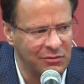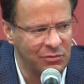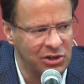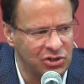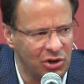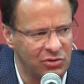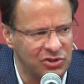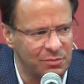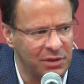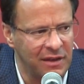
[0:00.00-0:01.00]
we chose
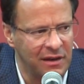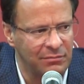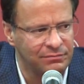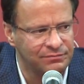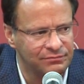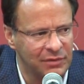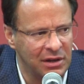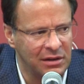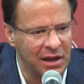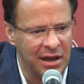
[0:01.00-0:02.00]
to play them.
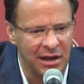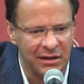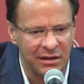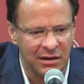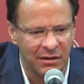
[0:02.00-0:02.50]
And